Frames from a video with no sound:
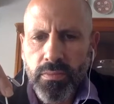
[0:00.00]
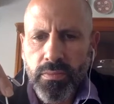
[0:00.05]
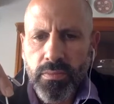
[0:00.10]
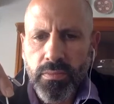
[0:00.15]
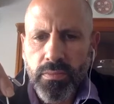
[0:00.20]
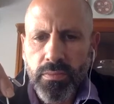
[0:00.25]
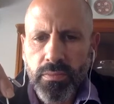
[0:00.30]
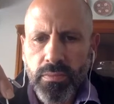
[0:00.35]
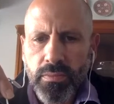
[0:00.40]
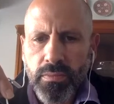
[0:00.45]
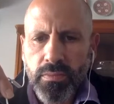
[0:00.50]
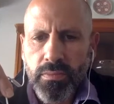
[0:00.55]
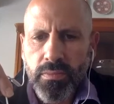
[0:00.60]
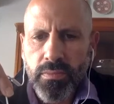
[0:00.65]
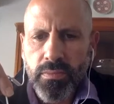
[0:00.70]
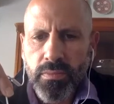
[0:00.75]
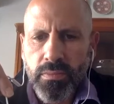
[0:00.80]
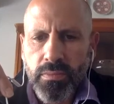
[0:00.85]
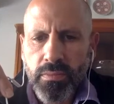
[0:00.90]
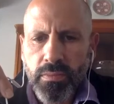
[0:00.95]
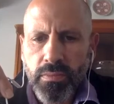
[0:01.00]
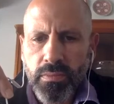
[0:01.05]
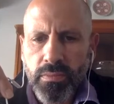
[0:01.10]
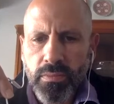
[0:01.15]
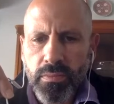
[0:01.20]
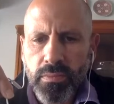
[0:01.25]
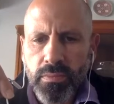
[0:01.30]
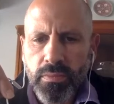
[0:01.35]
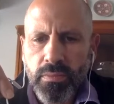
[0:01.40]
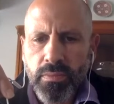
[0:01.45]

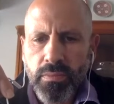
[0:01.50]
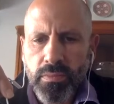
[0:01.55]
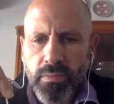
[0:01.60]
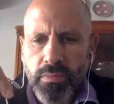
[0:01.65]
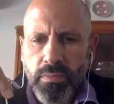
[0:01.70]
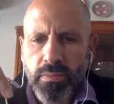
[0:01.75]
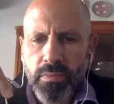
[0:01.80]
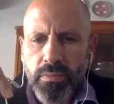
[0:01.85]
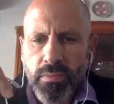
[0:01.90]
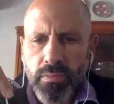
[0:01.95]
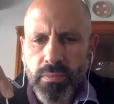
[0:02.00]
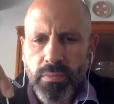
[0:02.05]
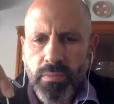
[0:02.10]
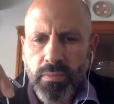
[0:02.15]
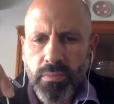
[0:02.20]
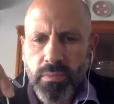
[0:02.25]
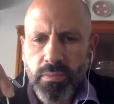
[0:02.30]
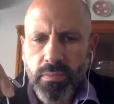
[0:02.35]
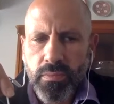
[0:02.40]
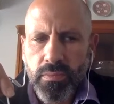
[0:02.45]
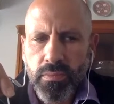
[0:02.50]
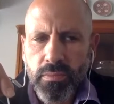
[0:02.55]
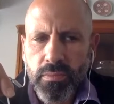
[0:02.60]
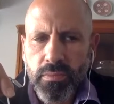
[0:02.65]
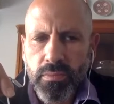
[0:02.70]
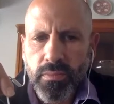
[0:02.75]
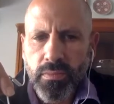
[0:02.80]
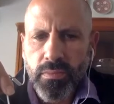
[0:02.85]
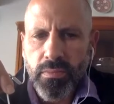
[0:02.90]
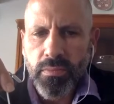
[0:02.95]

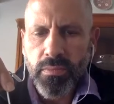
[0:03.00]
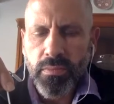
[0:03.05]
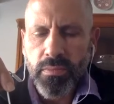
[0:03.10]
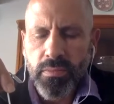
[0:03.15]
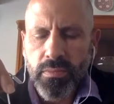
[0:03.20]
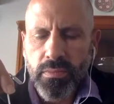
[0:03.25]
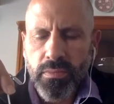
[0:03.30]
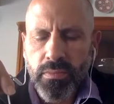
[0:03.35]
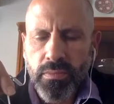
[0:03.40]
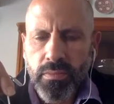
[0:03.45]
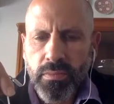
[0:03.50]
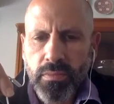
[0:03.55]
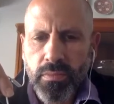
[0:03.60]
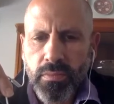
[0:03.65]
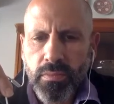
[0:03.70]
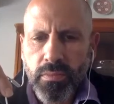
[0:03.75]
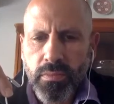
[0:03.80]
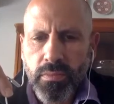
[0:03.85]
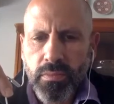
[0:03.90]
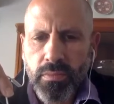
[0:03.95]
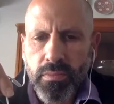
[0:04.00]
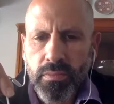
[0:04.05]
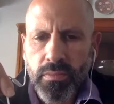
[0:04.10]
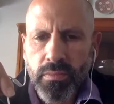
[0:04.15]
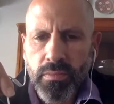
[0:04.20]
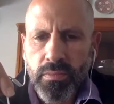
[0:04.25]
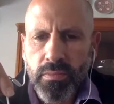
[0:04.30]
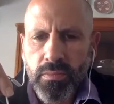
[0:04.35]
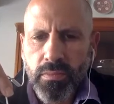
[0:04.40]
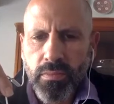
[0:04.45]
(silent)